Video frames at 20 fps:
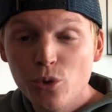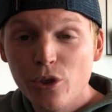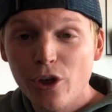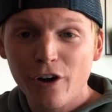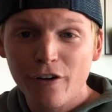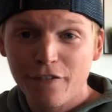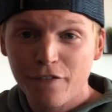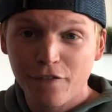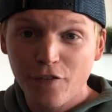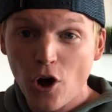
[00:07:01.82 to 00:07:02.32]

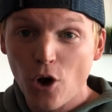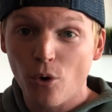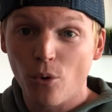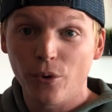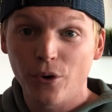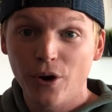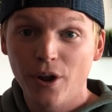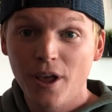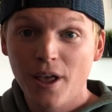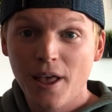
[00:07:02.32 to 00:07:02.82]
their
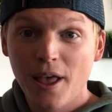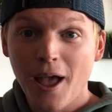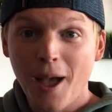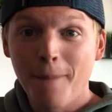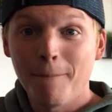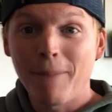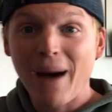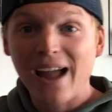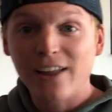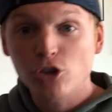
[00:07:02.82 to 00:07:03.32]
phone
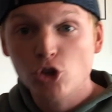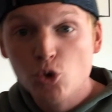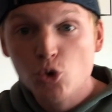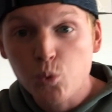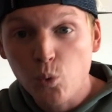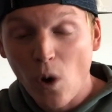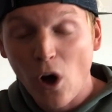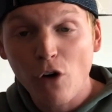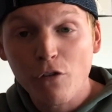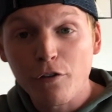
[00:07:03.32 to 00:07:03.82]
by
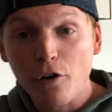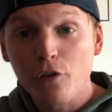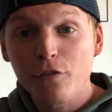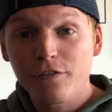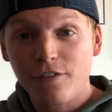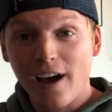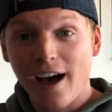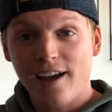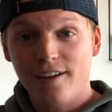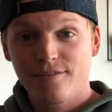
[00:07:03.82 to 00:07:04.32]

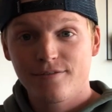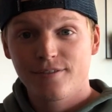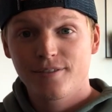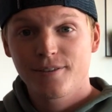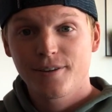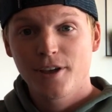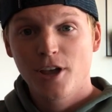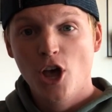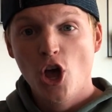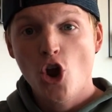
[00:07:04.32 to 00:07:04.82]
12:05.
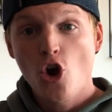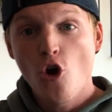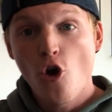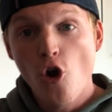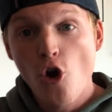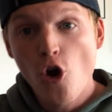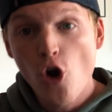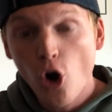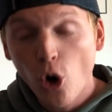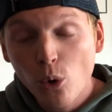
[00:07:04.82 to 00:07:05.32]

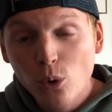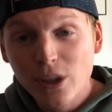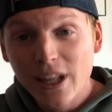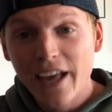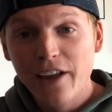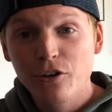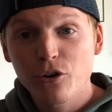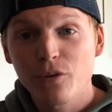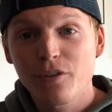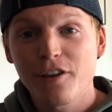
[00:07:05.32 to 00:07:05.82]
No
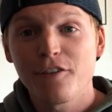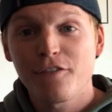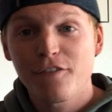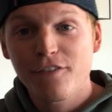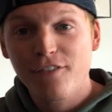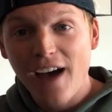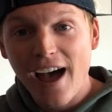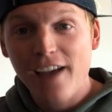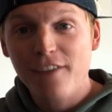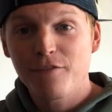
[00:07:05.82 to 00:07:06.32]
later than
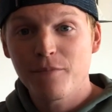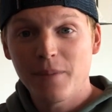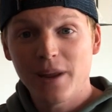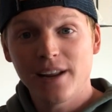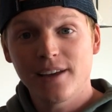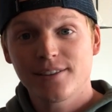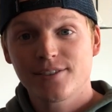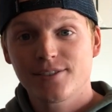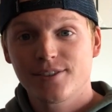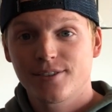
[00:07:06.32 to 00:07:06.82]
5
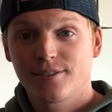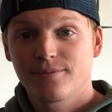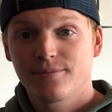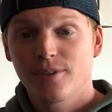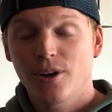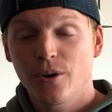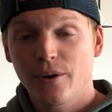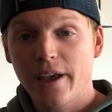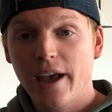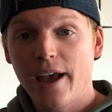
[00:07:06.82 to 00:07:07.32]
minutes,
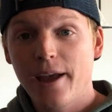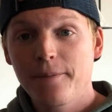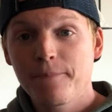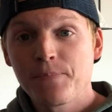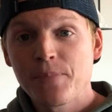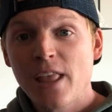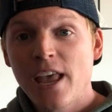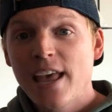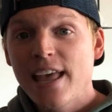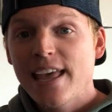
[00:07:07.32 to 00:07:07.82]
okay?
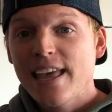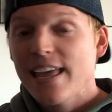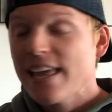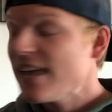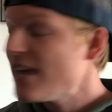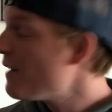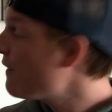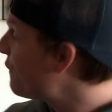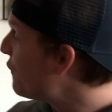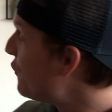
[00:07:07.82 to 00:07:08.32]

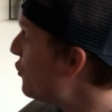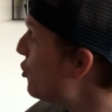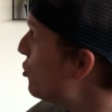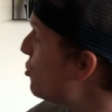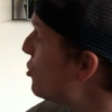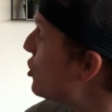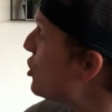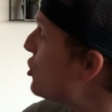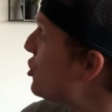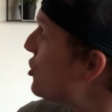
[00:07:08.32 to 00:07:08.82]
If
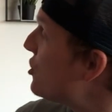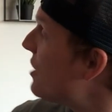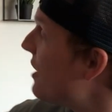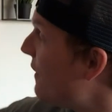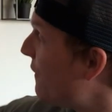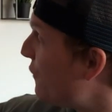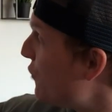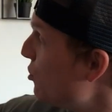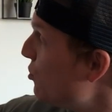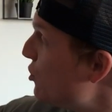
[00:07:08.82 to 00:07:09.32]
you
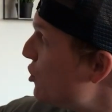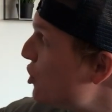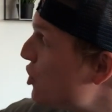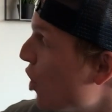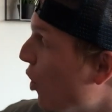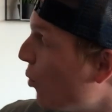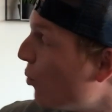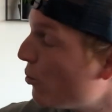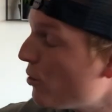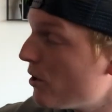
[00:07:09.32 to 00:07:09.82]

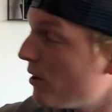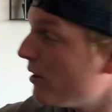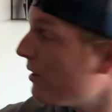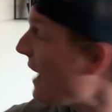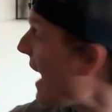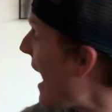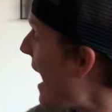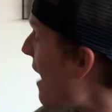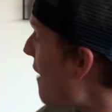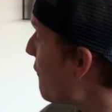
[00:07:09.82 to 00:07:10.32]
don't
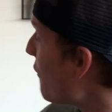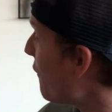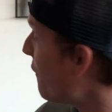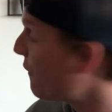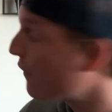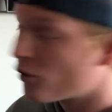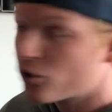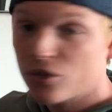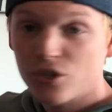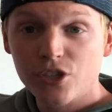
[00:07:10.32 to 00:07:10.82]
have a
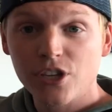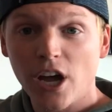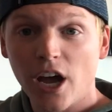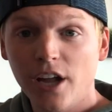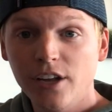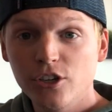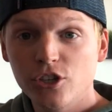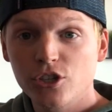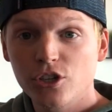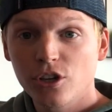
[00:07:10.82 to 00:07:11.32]
first
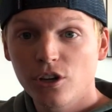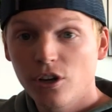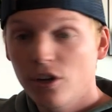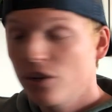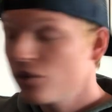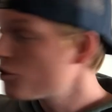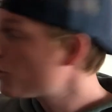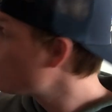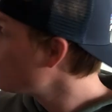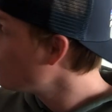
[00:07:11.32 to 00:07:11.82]
touch
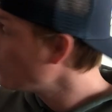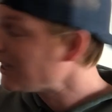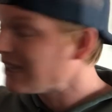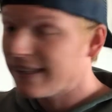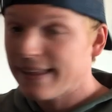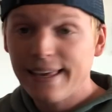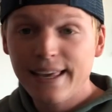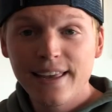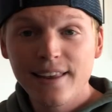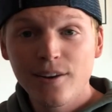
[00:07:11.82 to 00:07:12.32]
to a
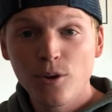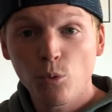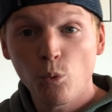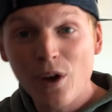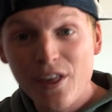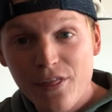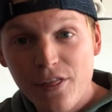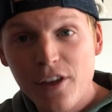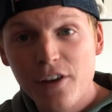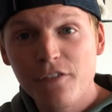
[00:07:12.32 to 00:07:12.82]
lead
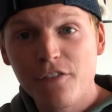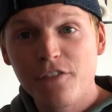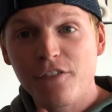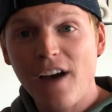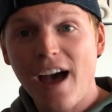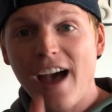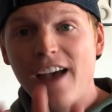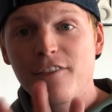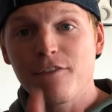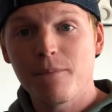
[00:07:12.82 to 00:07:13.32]
within
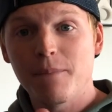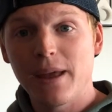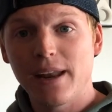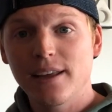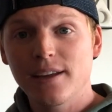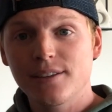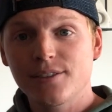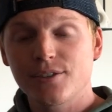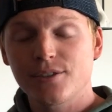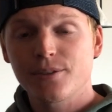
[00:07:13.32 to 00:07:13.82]
5
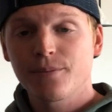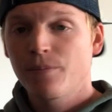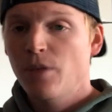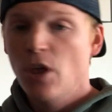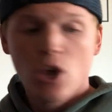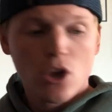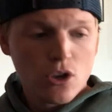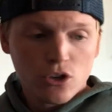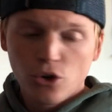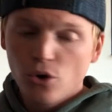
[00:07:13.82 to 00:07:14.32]
minutes,
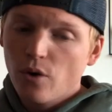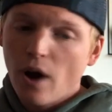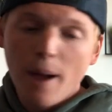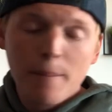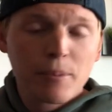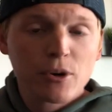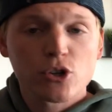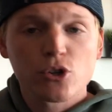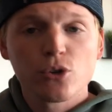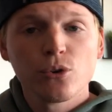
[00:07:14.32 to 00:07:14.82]
your
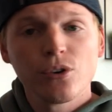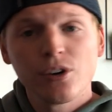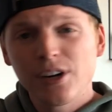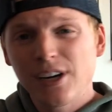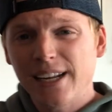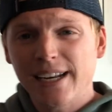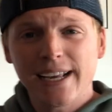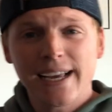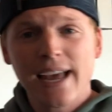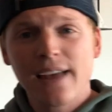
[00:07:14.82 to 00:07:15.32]

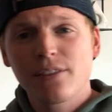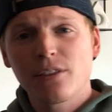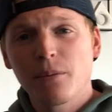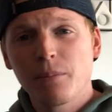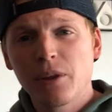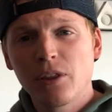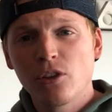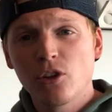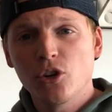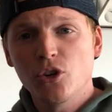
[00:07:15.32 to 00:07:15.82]
opportunity to get them
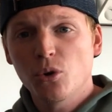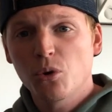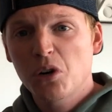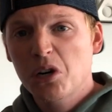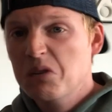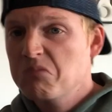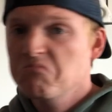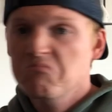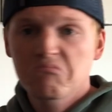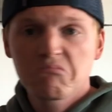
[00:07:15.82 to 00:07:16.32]
in the
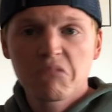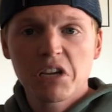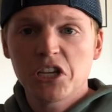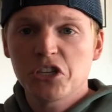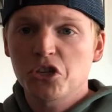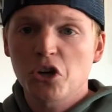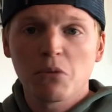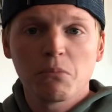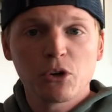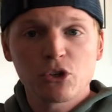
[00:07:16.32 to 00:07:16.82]
door
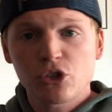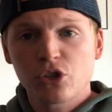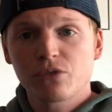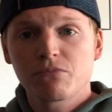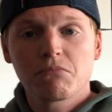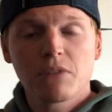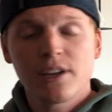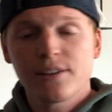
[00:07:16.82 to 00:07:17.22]
is almost